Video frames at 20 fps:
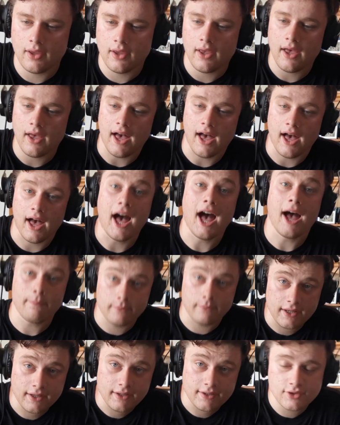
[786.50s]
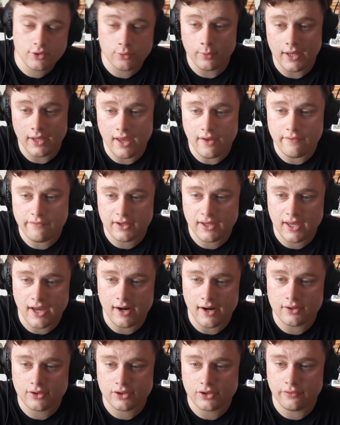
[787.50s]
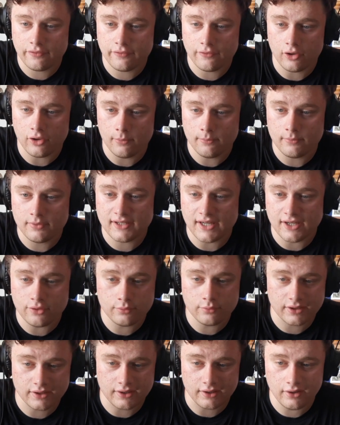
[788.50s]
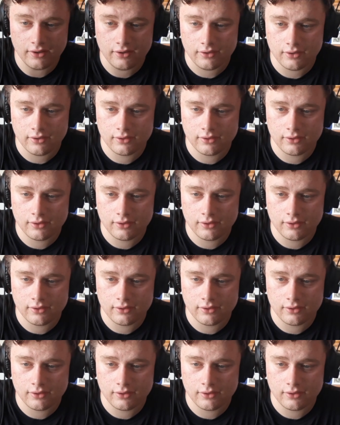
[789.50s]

Up next, we have a character from Daniel de Klerk,